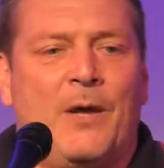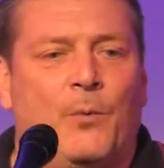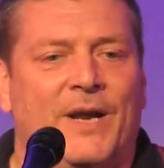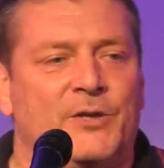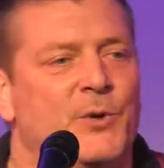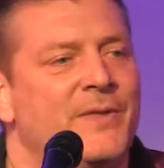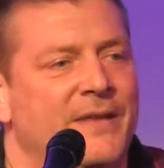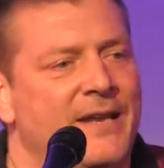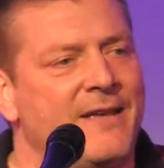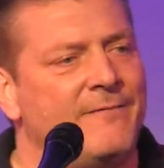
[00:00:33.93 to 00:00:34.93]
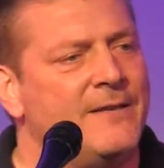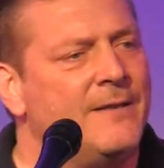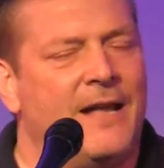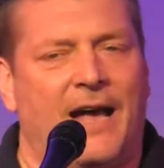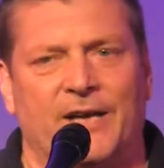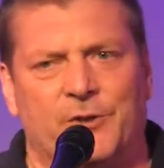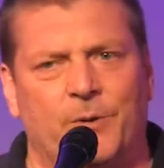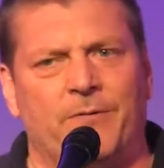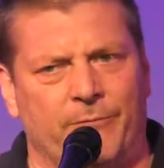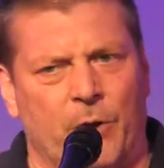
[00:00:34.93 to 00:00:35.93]
When I joined the Navy, I
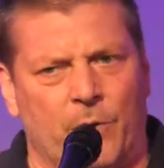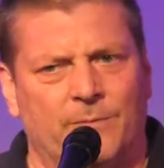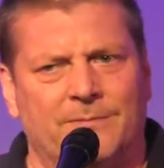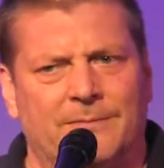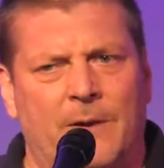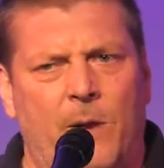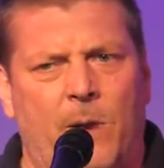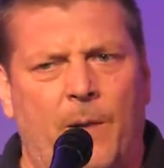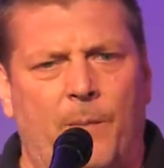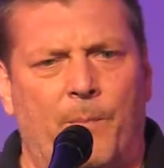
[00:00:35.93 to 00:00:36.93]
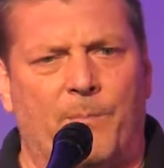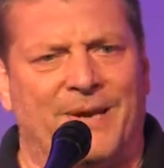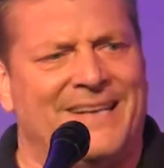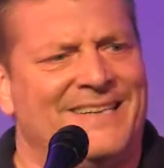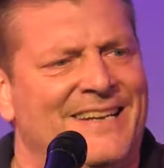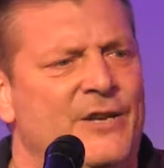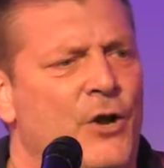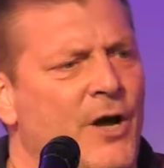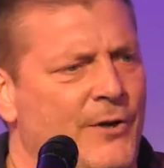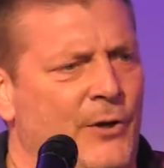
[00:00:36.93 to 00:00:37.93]
should have known, but I did
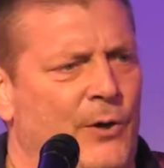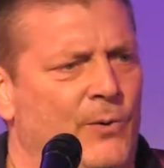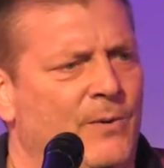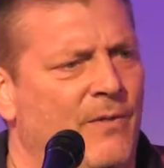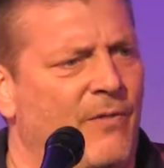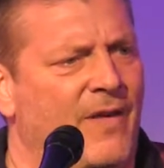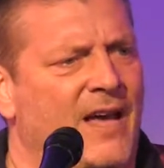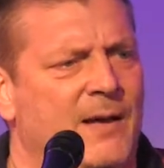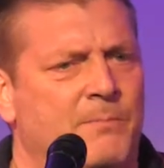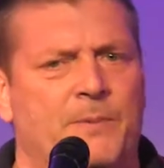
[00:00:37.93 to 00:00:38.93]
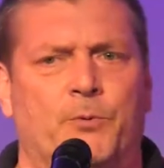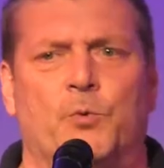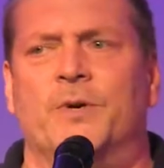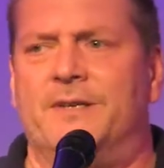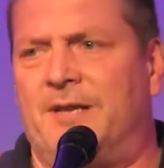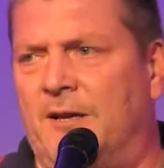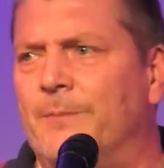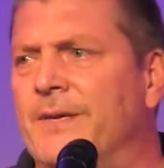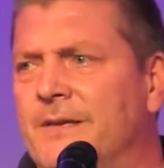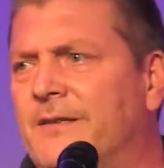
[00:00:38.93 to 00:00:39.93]
not know that people would tell
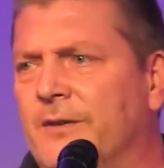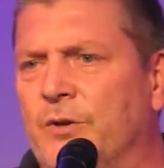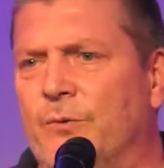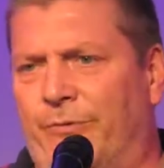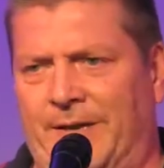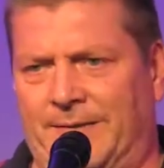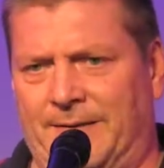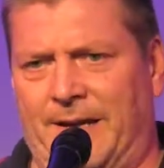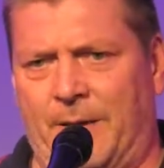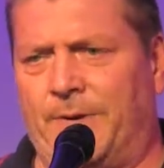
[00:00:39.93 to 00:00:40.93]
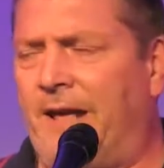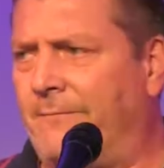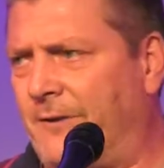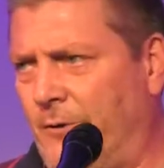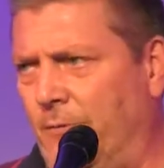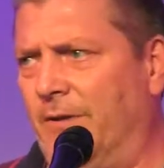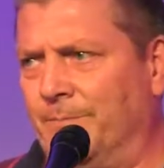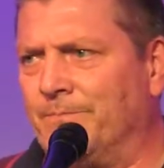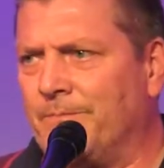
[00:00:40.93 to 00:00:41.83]
me to do things and I would have to do them.